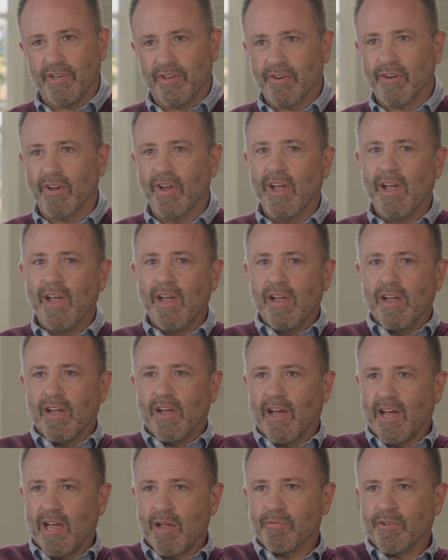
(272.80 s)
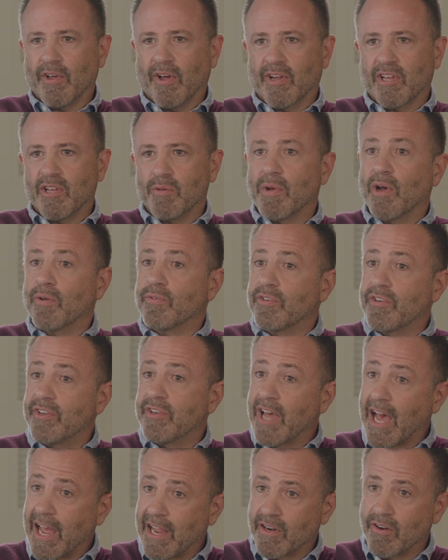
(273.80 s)
here. I'm talking about
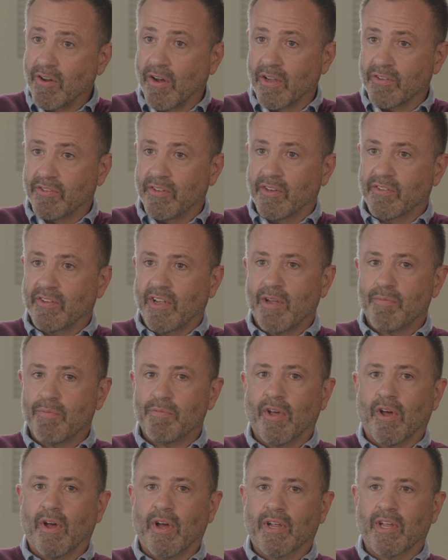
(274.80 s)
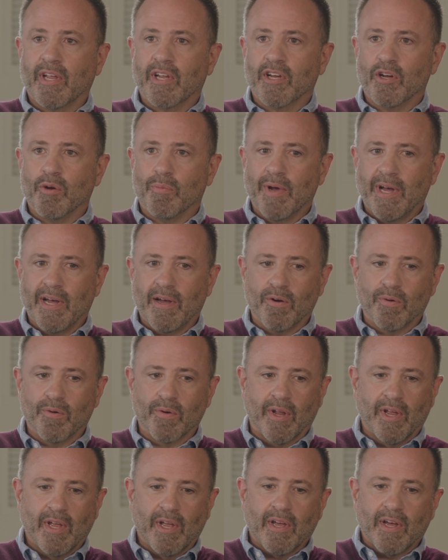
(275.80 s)
diagnostics. I'm talking about
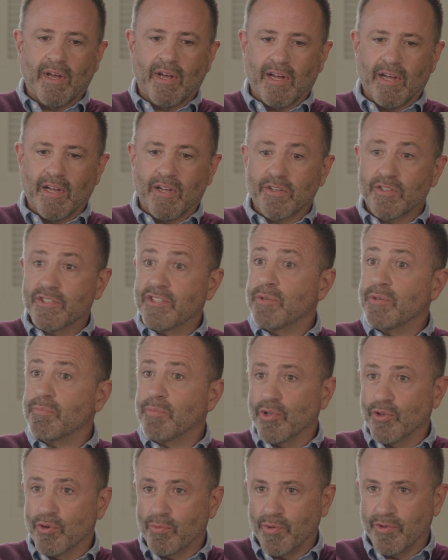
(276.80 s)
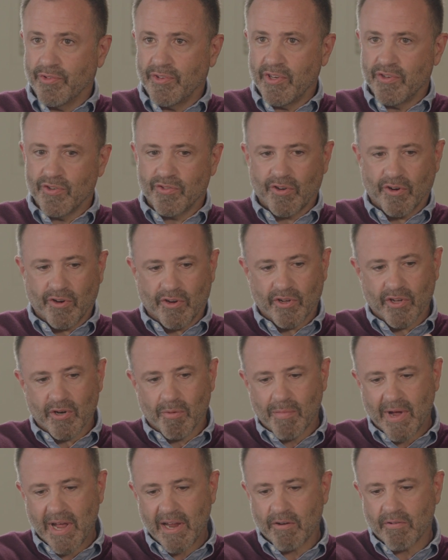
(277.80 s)
uh, simpler procedures are going to
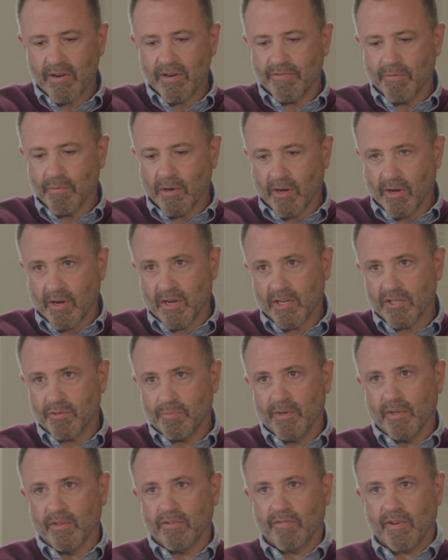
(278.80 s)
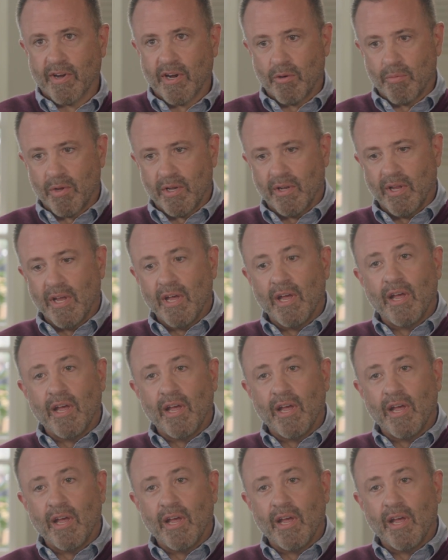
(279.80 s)
migrate from a hospital environment.